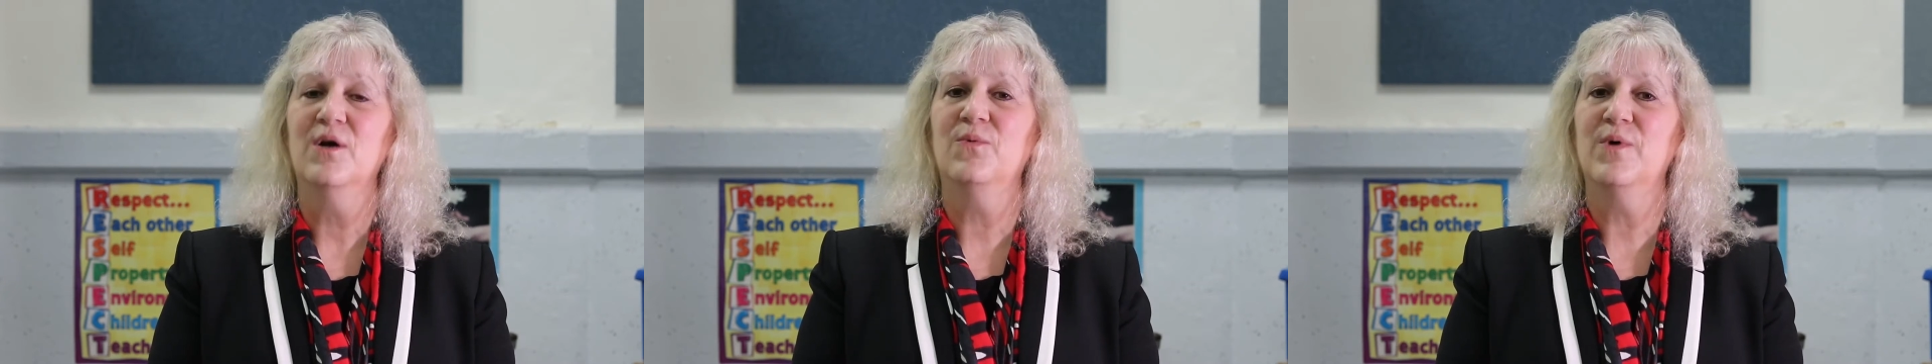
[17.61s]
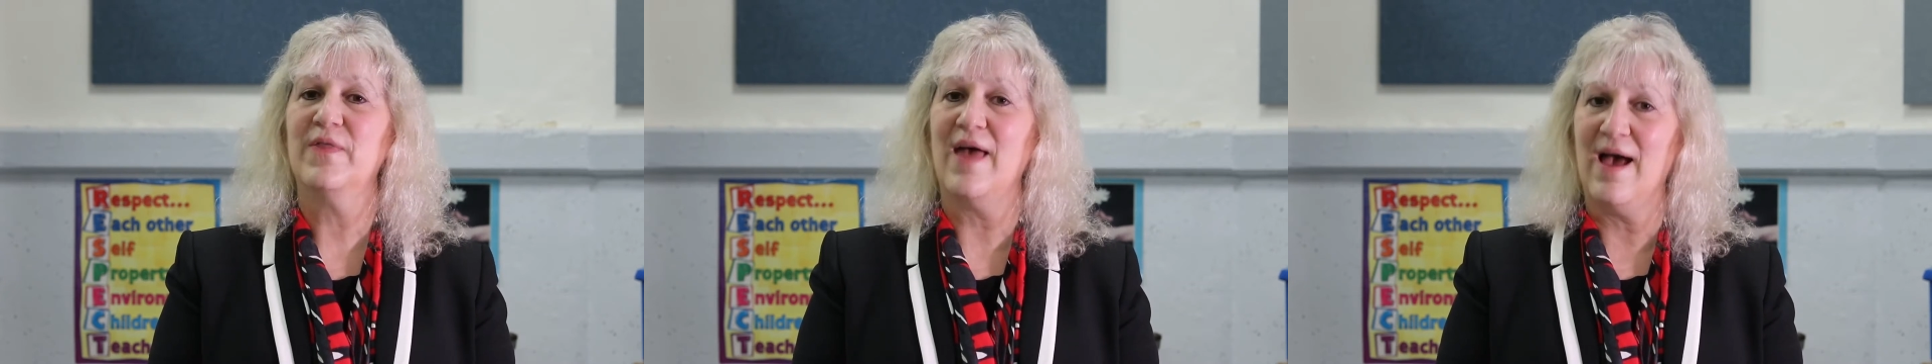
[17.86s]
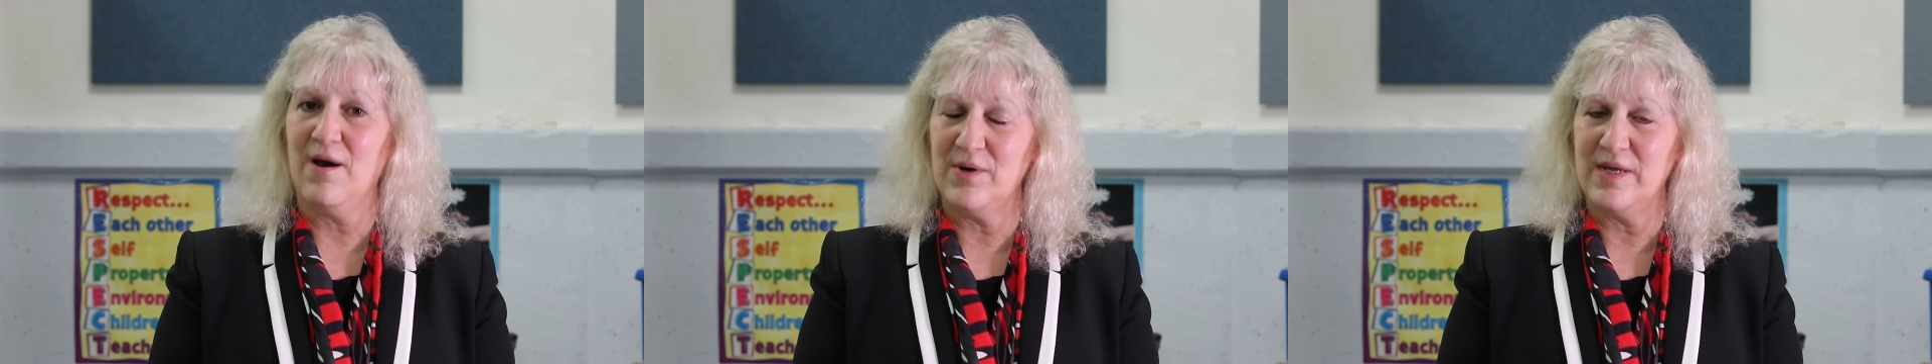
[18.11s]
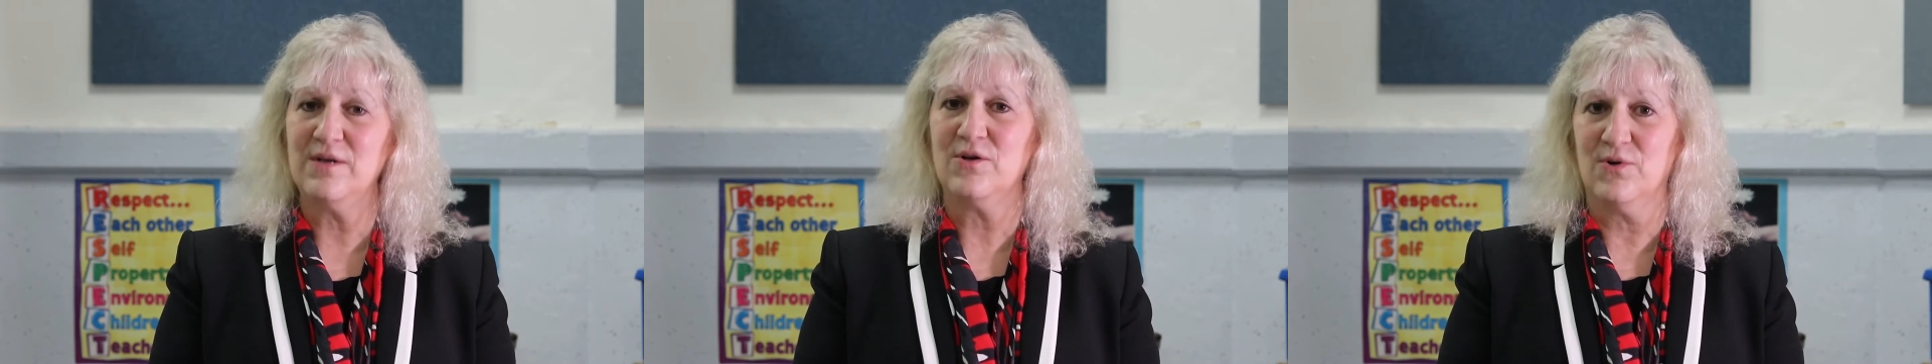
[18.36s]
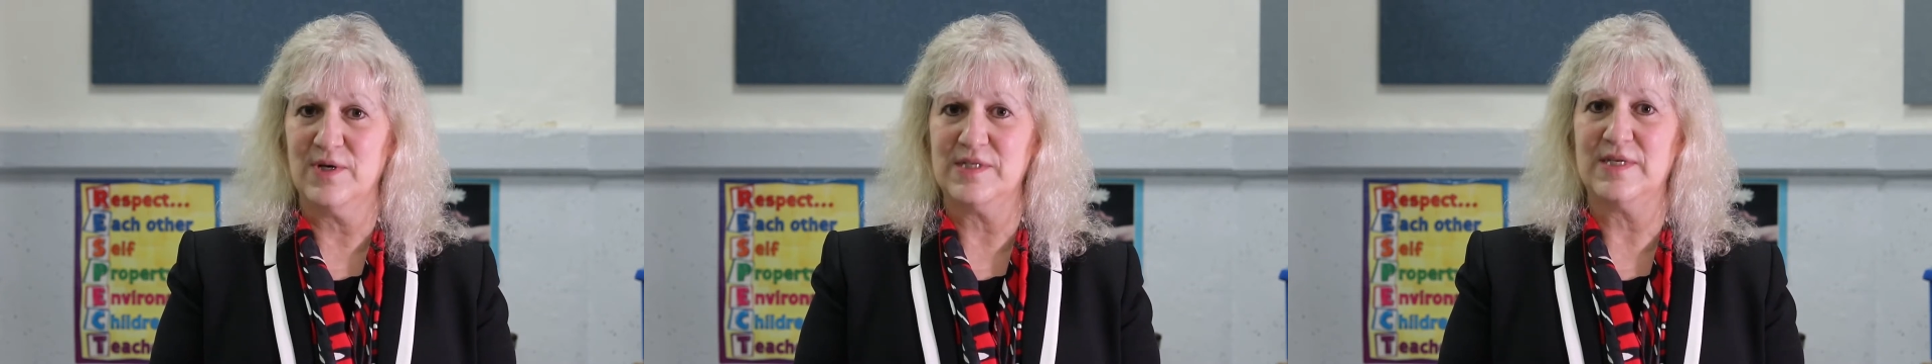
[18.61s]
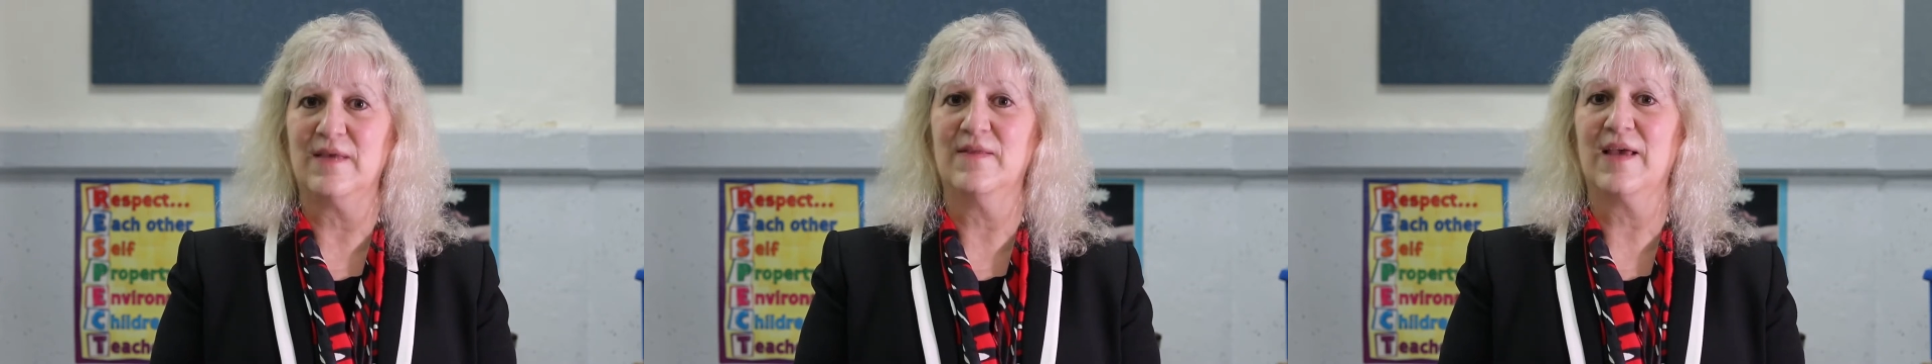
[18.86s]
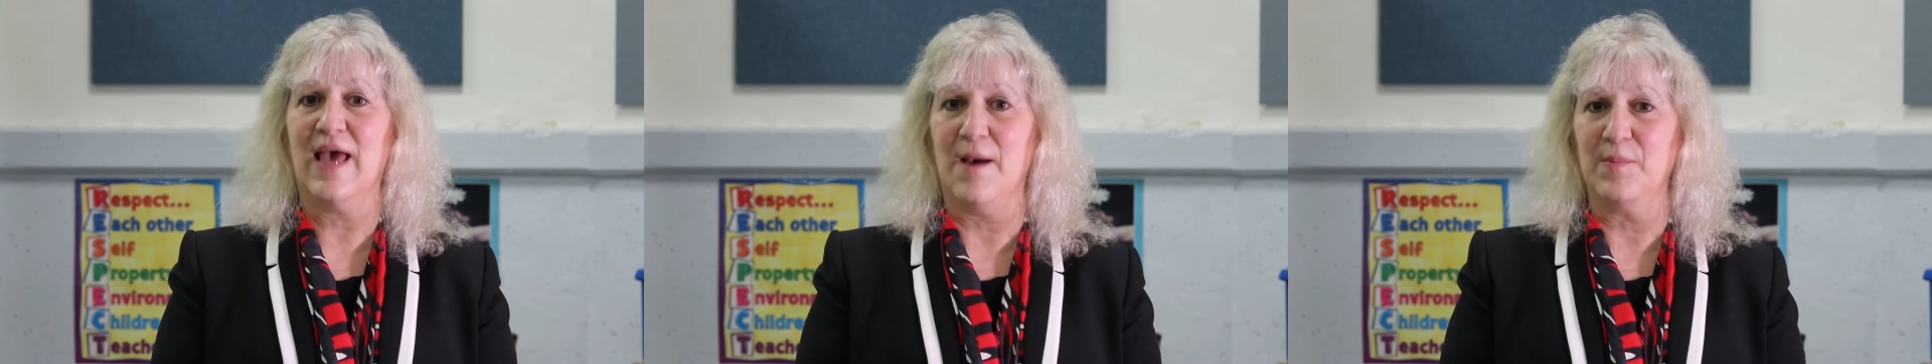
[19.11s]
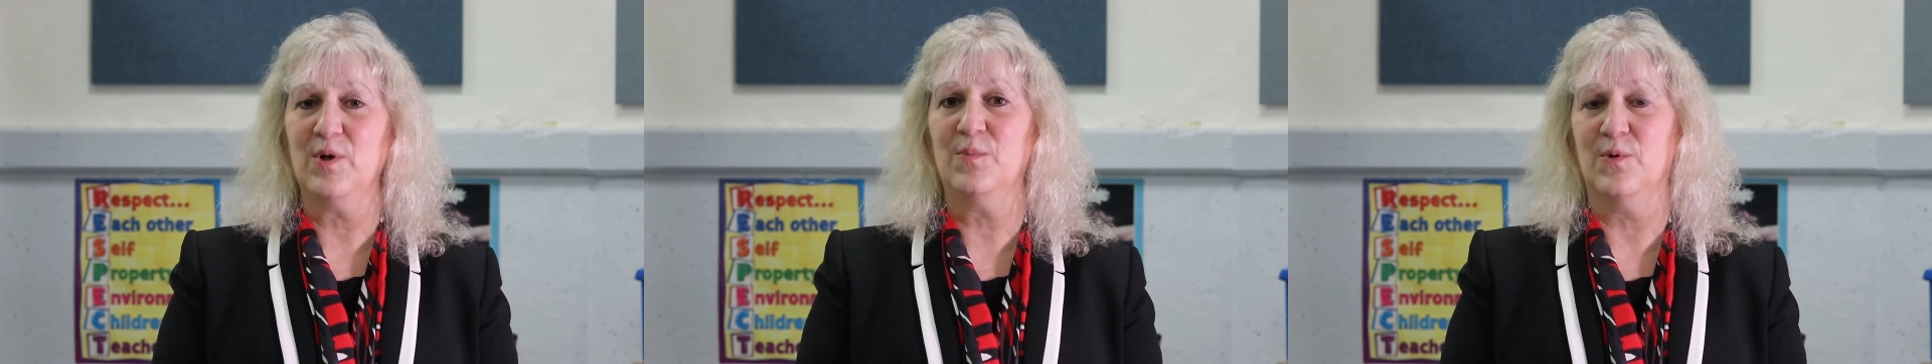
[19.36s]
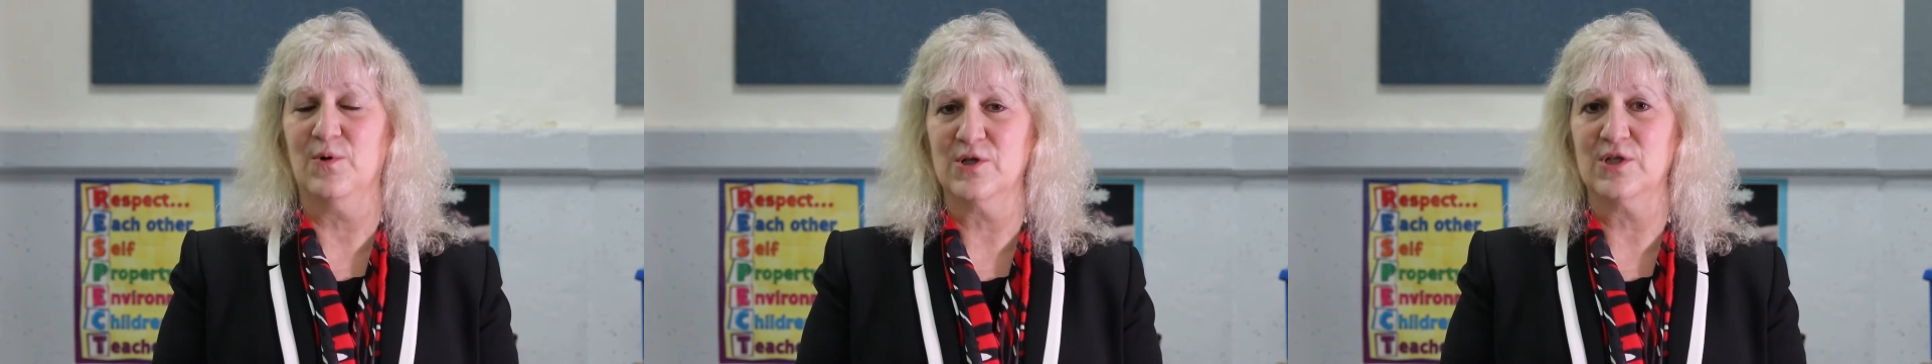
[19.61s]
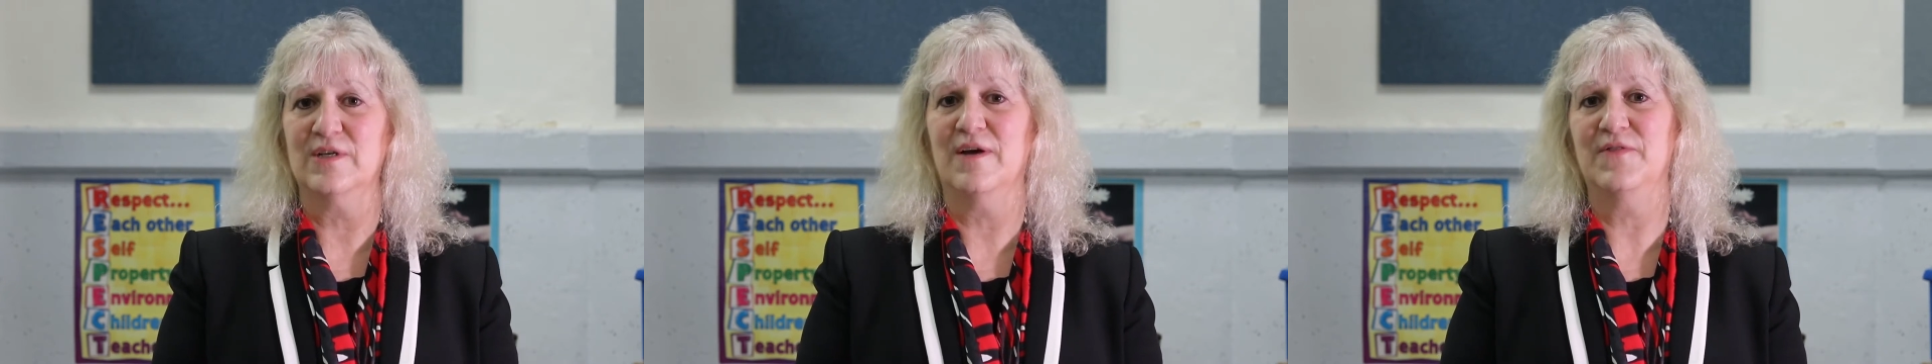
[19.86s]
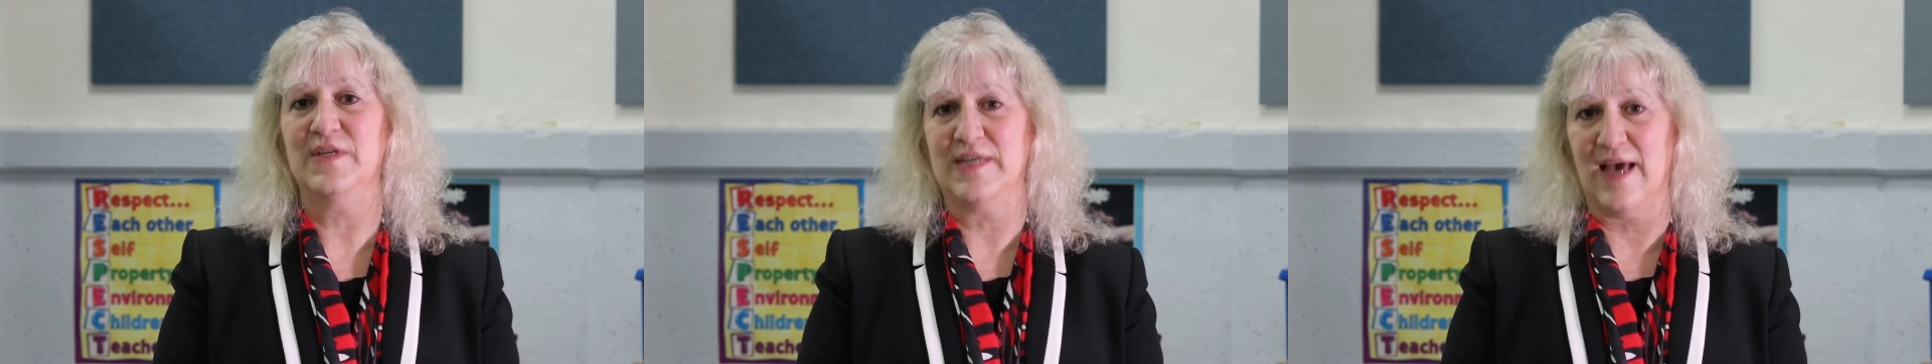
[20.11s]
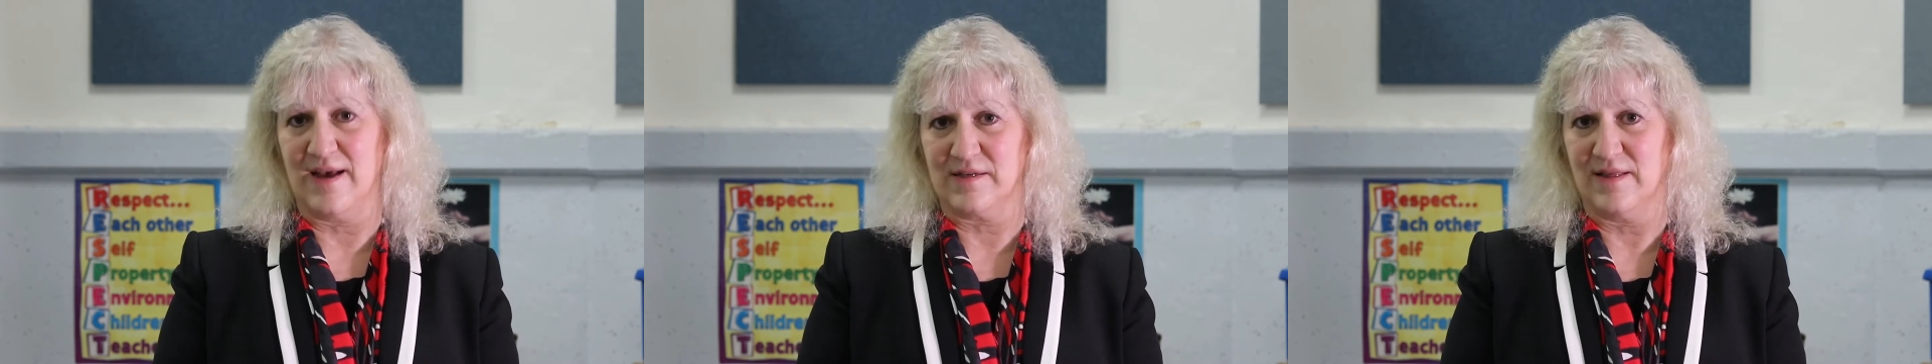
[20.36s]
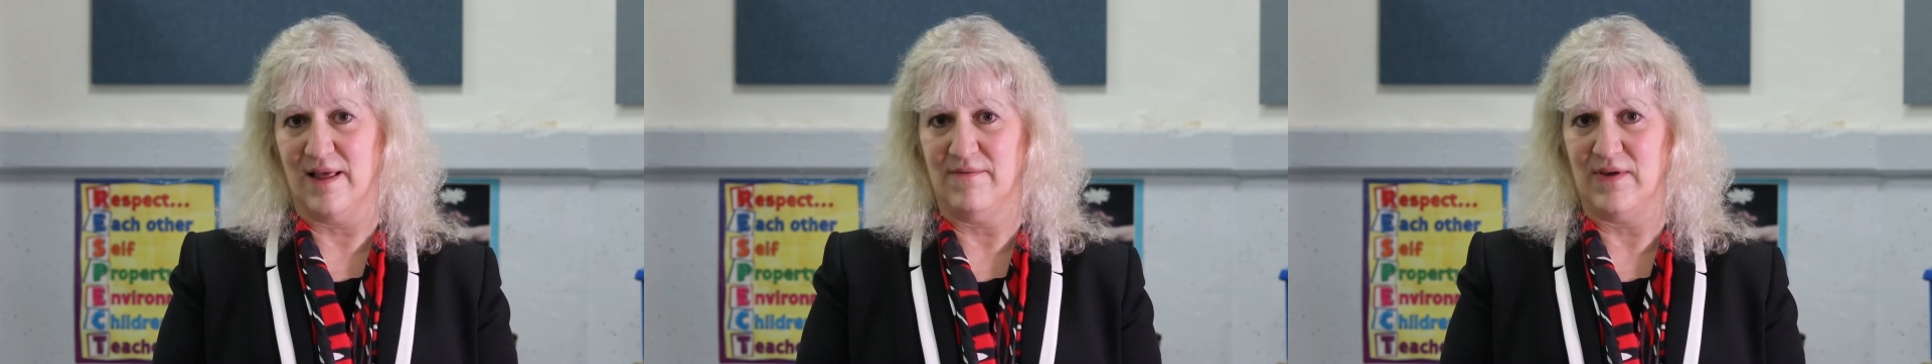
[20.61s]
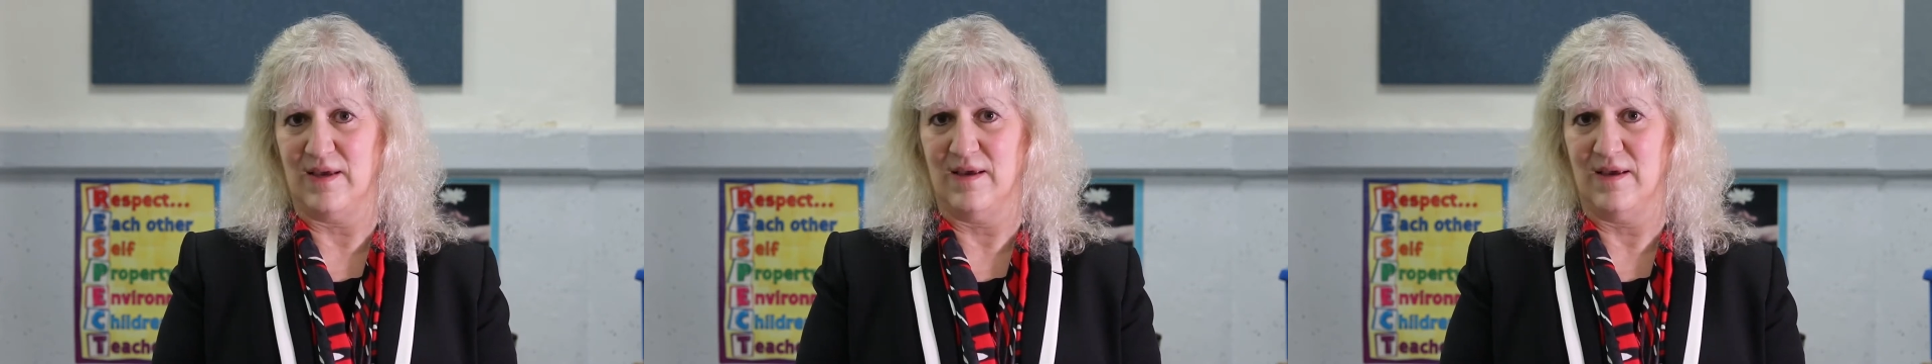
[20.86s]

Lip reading: without increasing the capital portion of the tax levy.